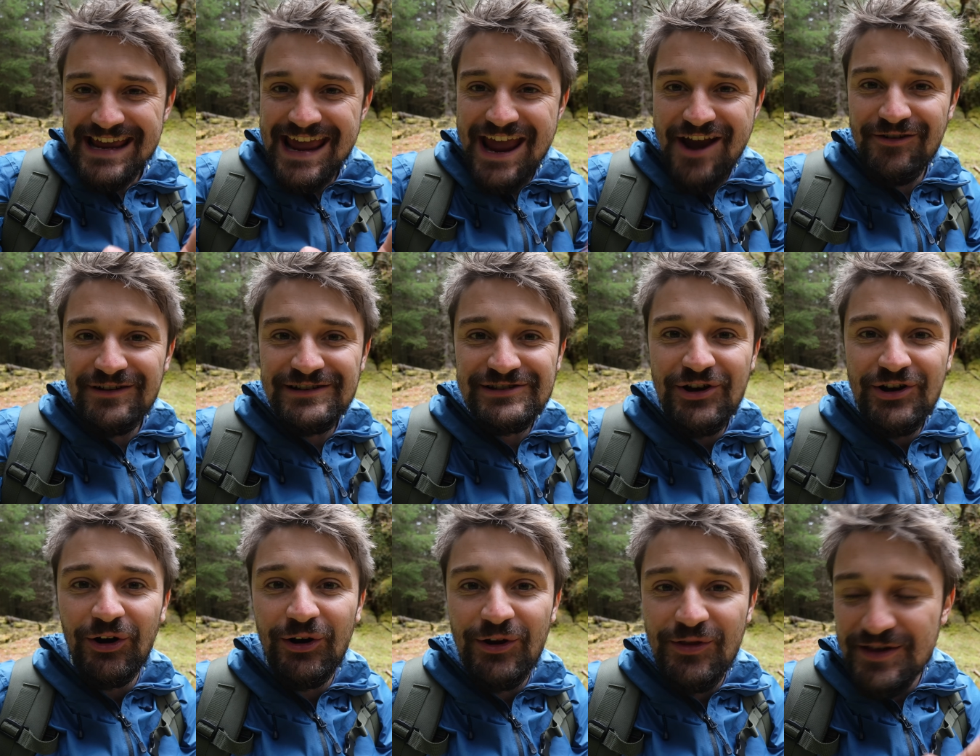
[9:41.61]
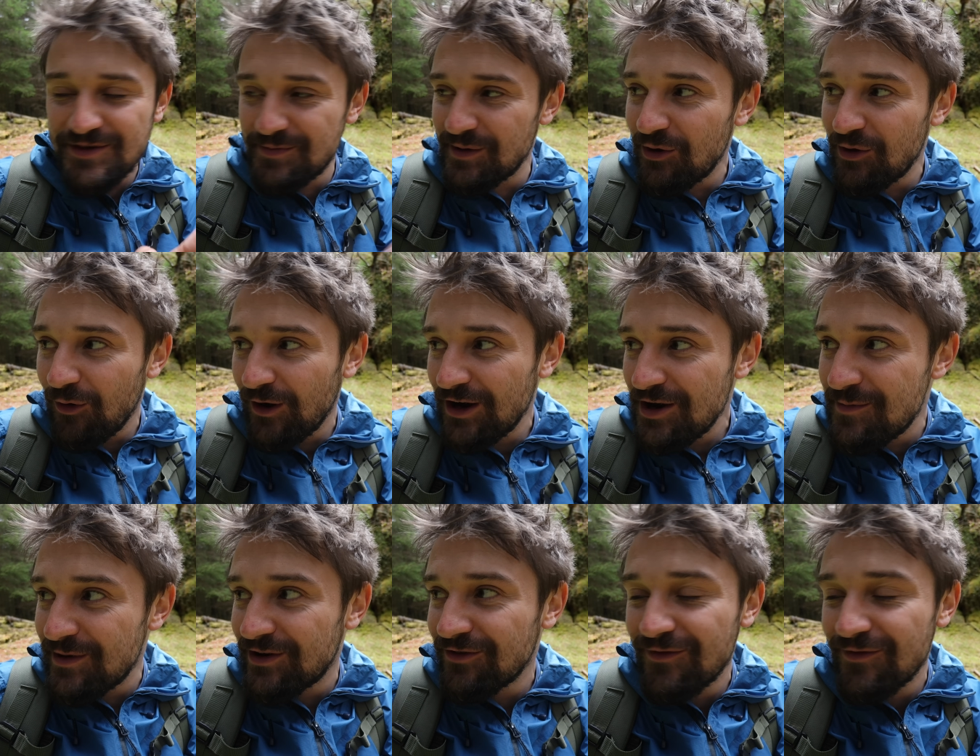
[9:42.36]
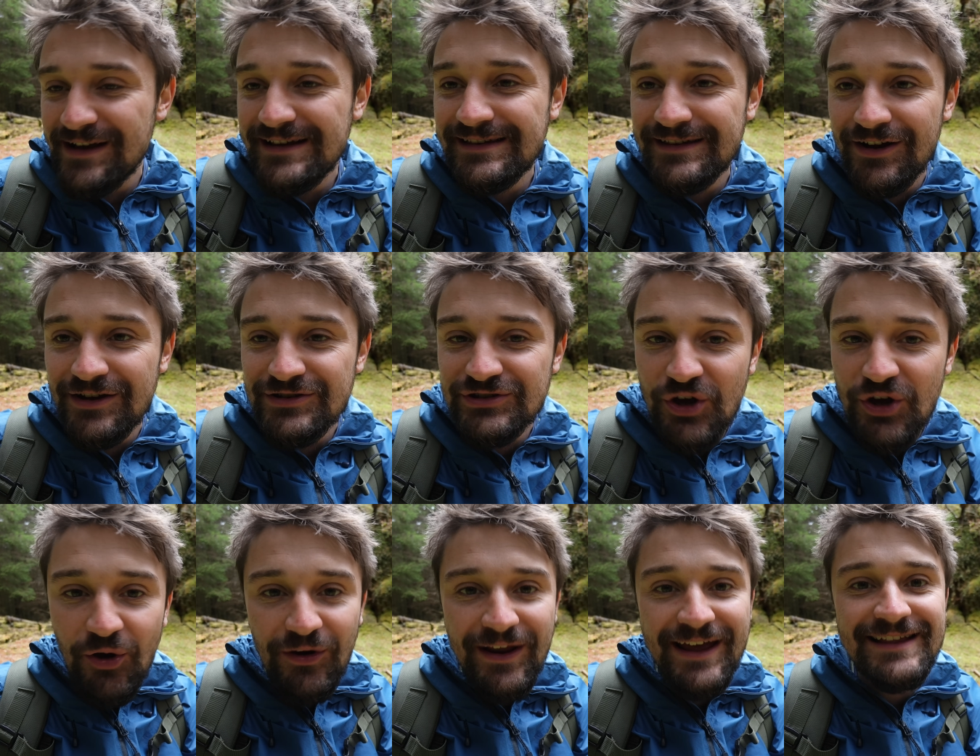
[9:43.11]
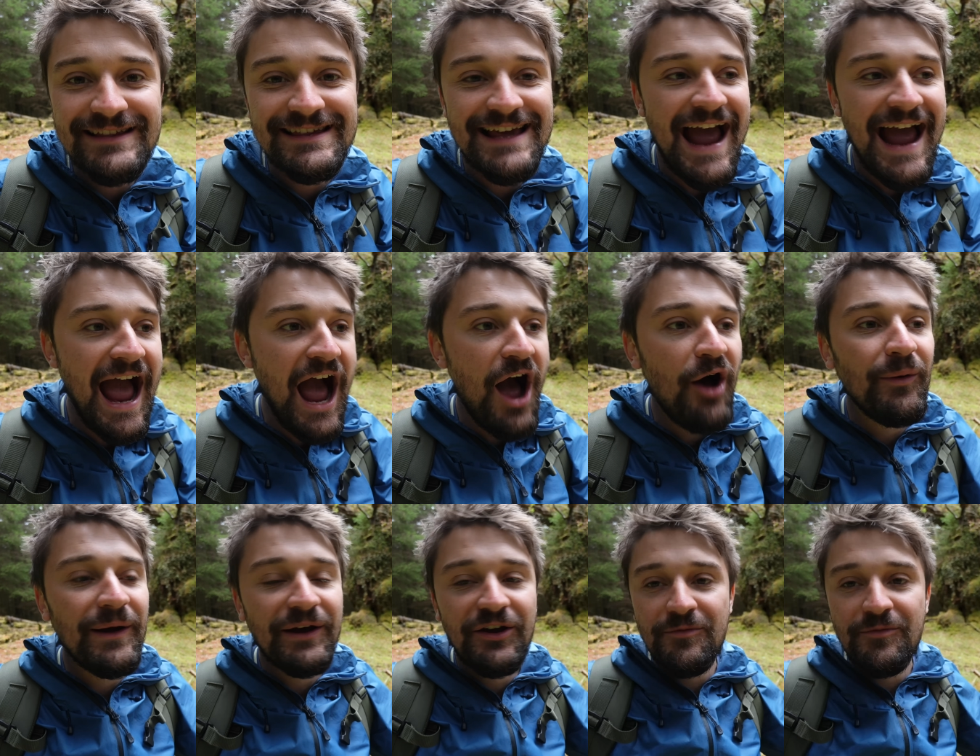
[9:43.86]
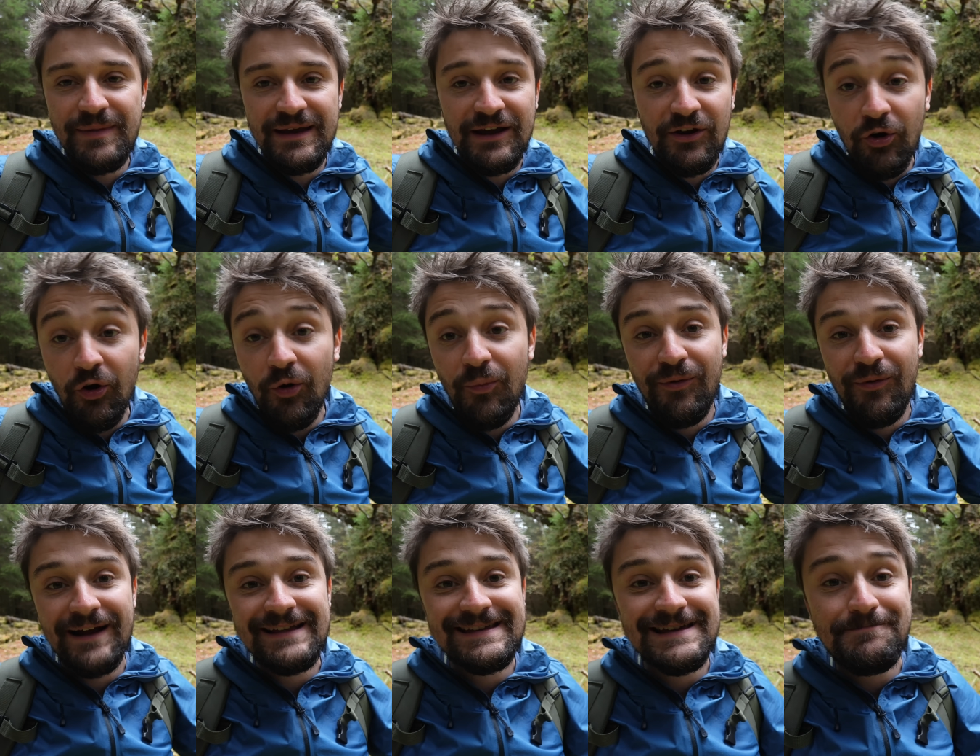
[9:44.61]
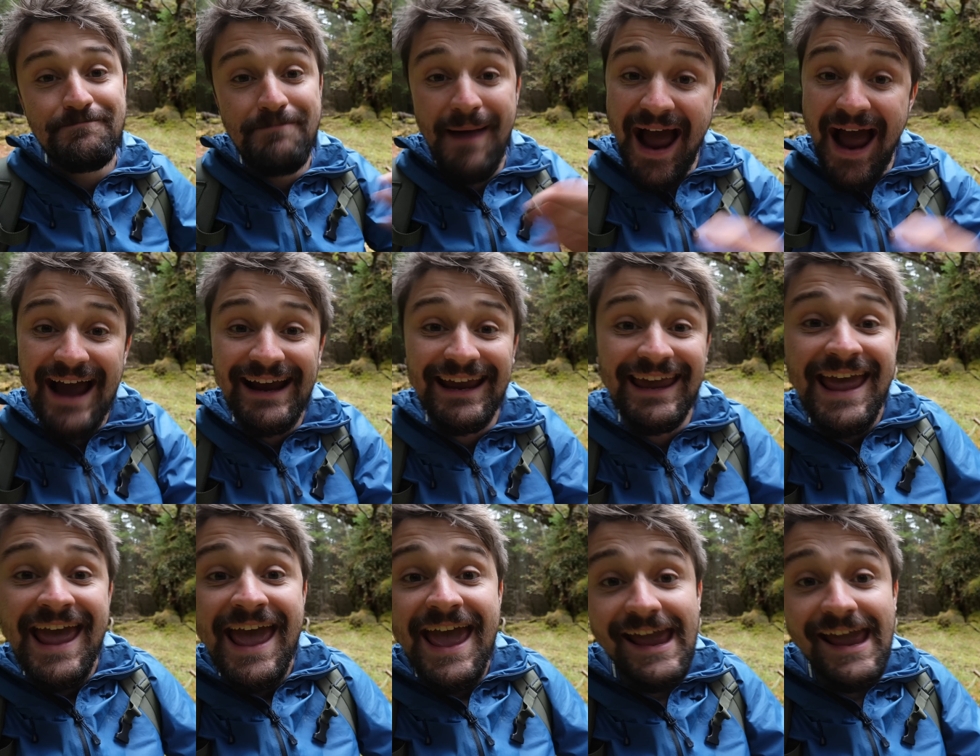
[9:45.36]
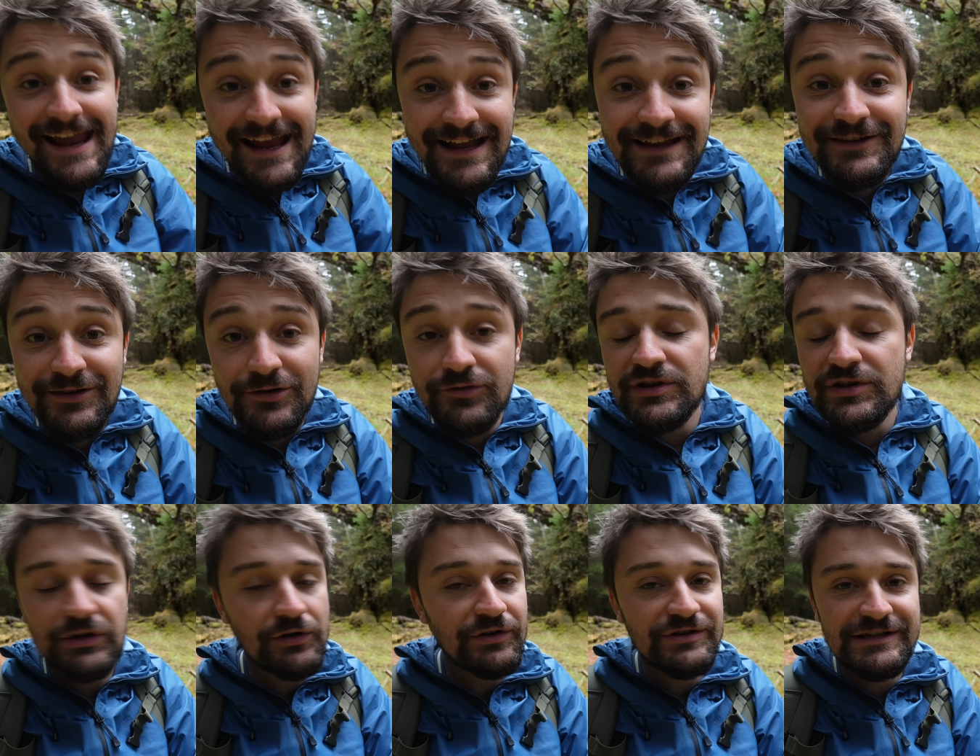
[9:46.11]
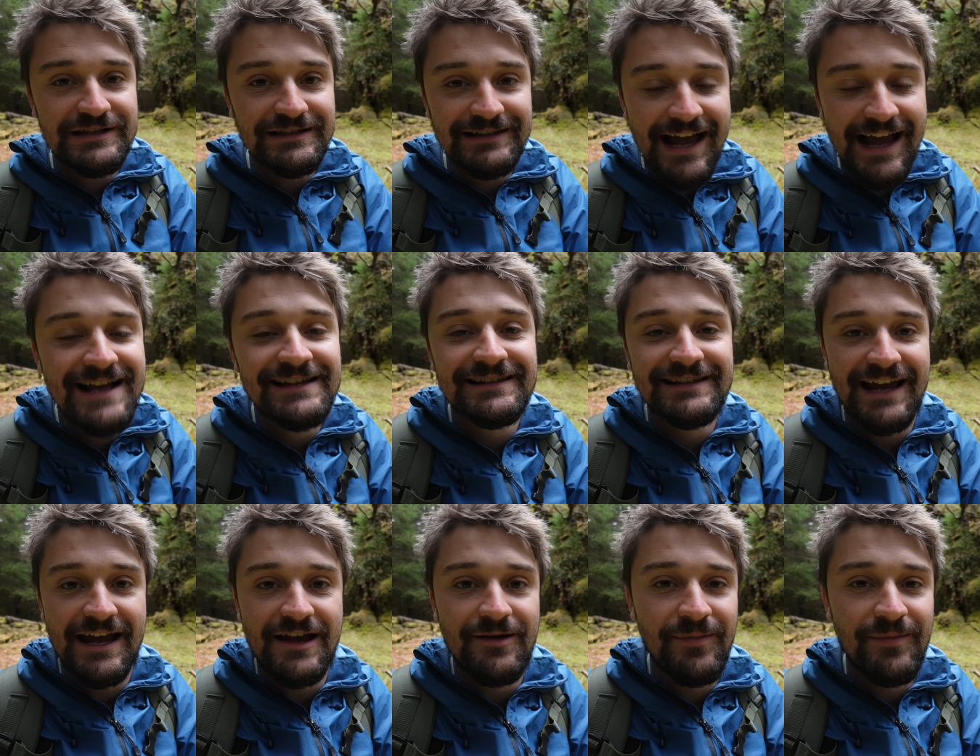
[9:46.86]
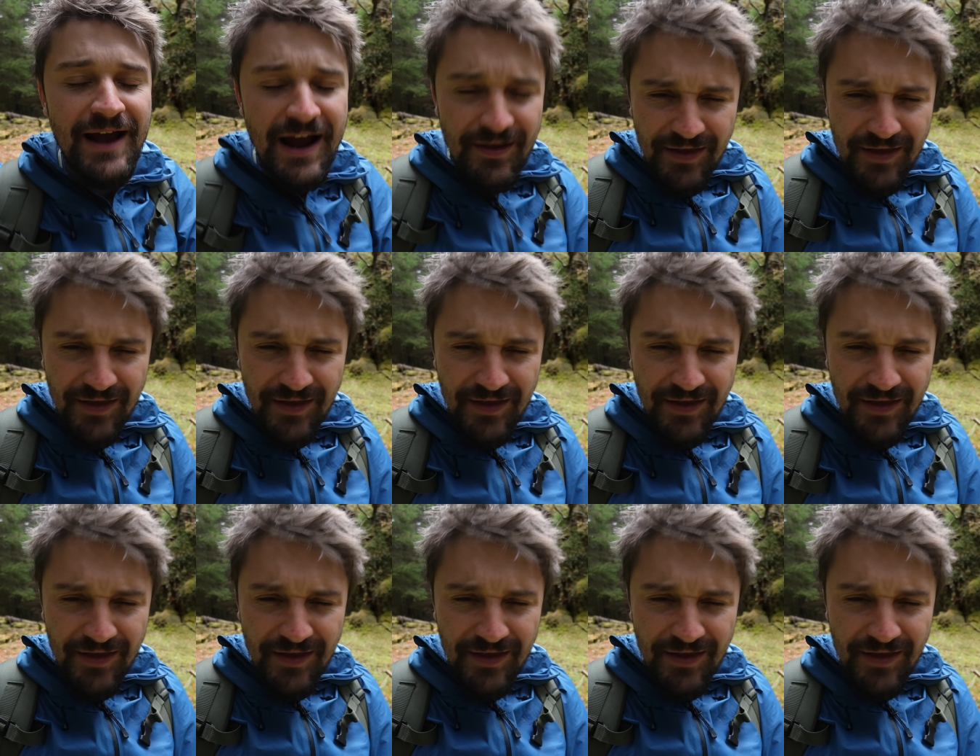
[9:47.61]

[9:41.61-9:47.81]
here in Scotland, there's been quite a bit of research gone into how it could be incorporated back into the Scottish landscape.